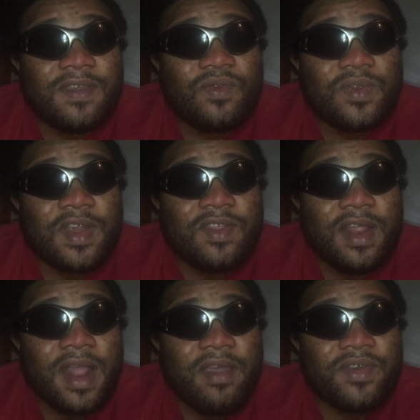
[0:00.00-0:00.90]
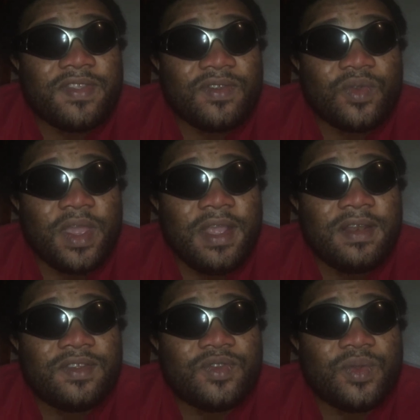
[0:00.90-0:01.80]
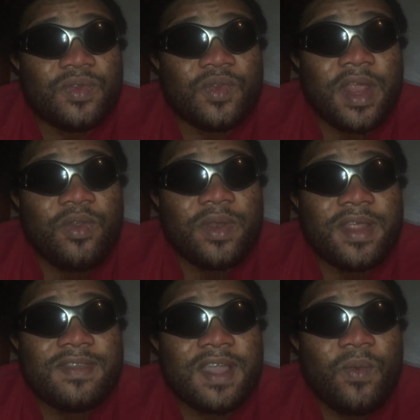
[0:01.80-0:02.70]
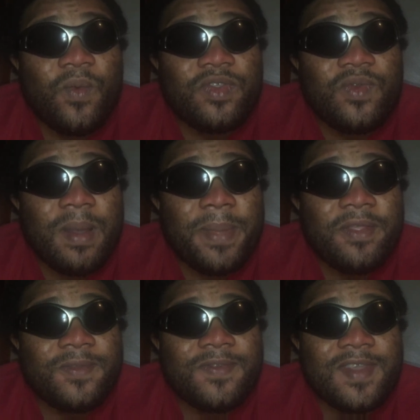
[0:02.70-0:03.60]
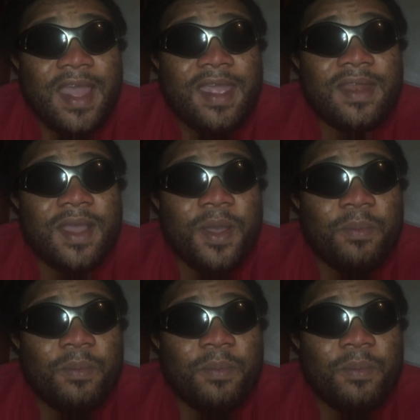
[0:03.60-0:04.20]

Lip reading: It will translate everything to English to you so that you understand what you're about to sign.